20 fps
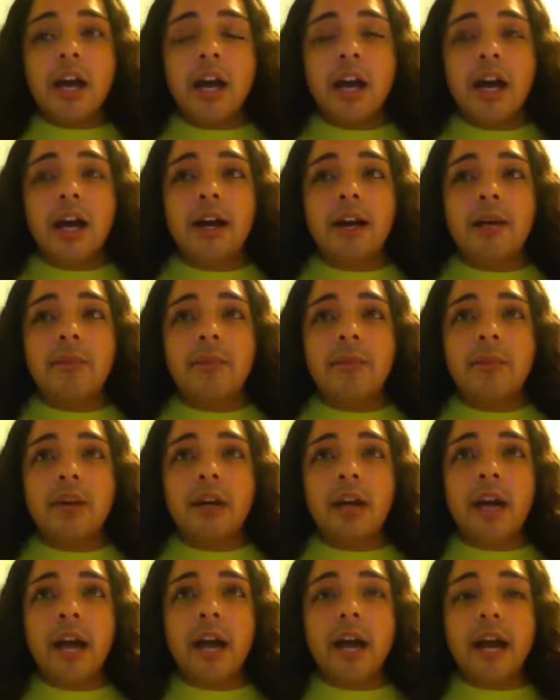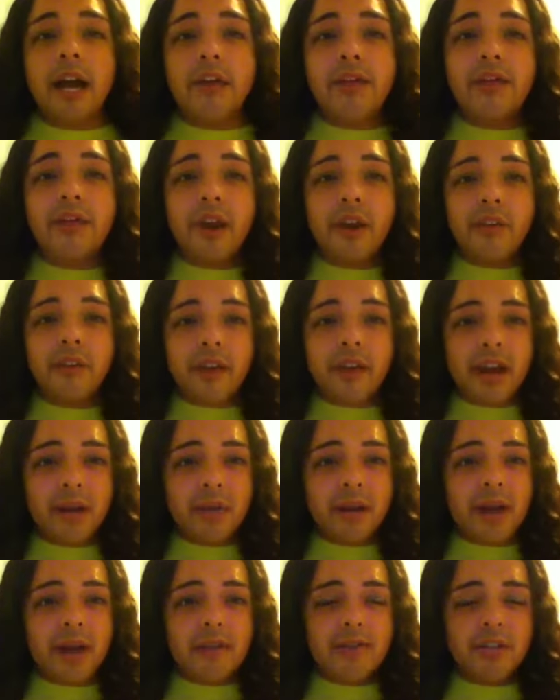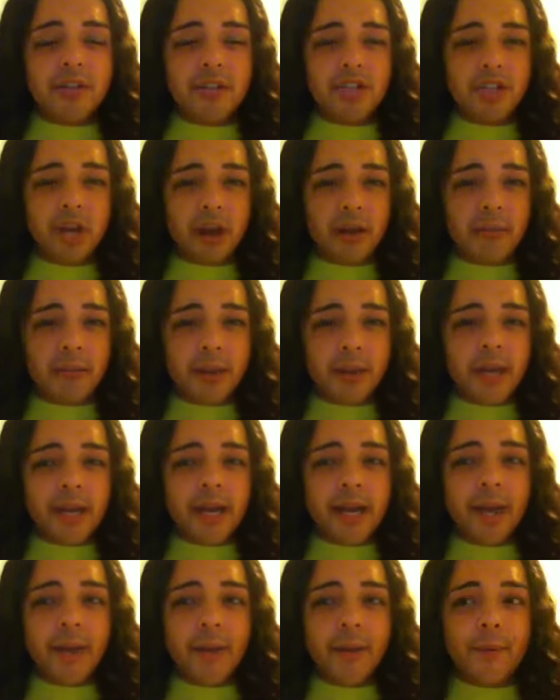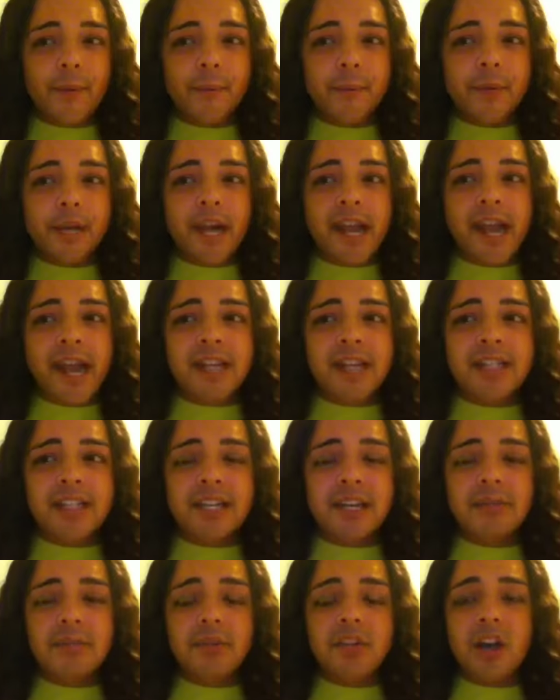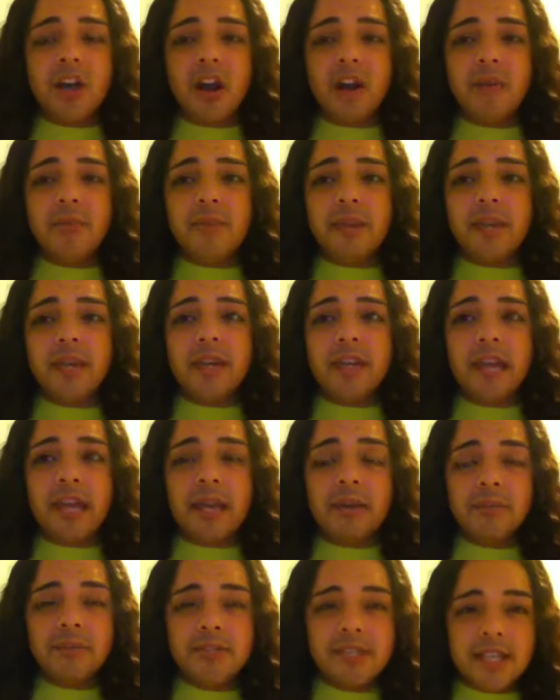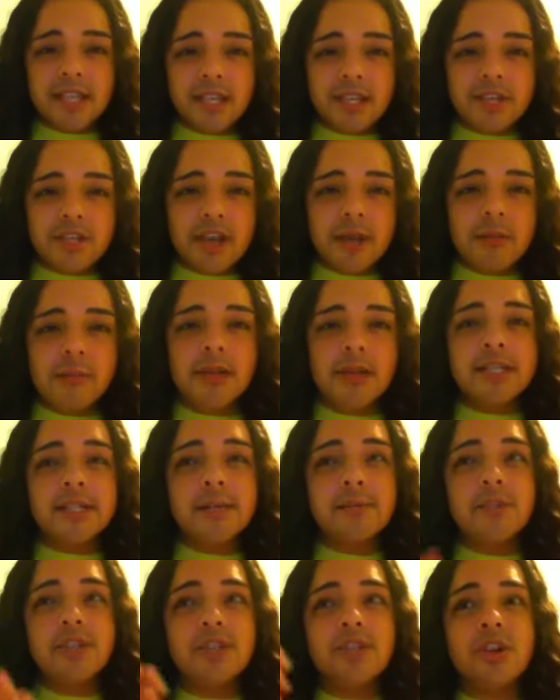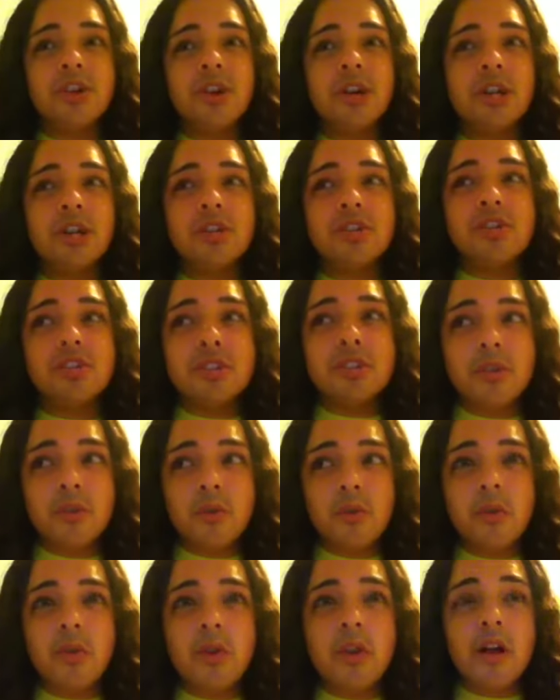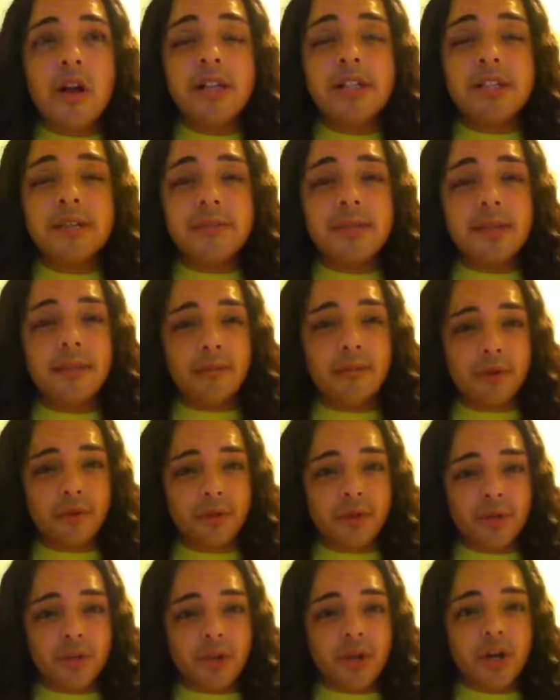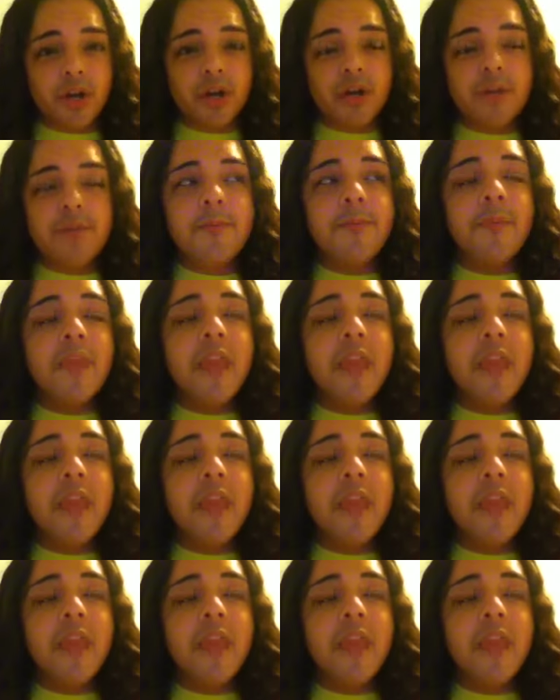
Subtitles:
I thought that I would have a job by now, but I ended up not being able to get a job because I'm starting school on September 3rd,